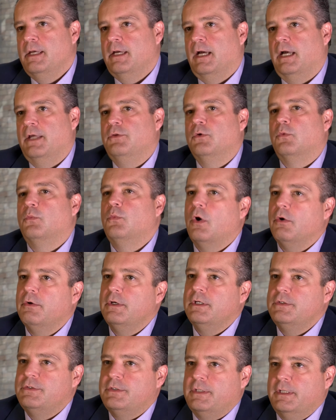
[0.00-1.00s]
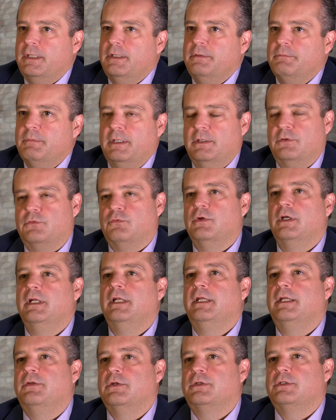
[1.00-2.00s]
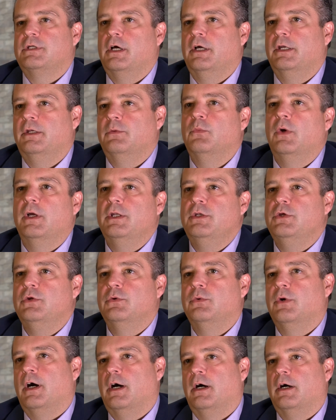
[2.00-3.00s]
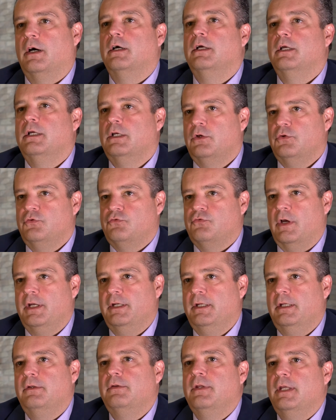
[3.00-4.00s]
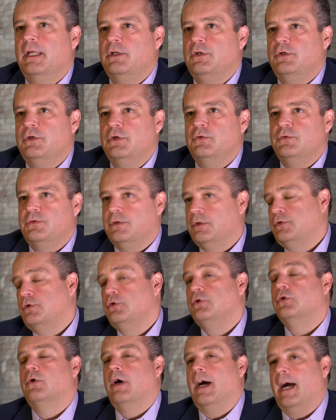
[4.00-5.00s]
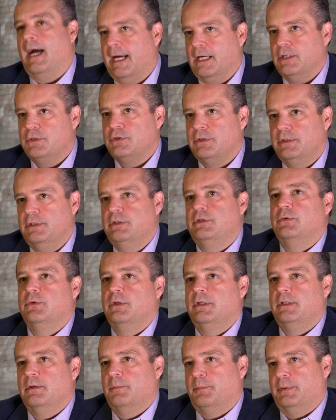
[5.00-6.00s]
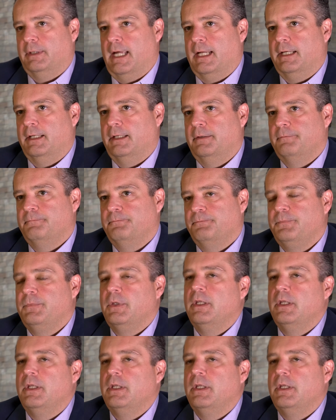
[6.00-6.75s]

And the warranty is really the time when you are training the end users, you're actually doing the planning,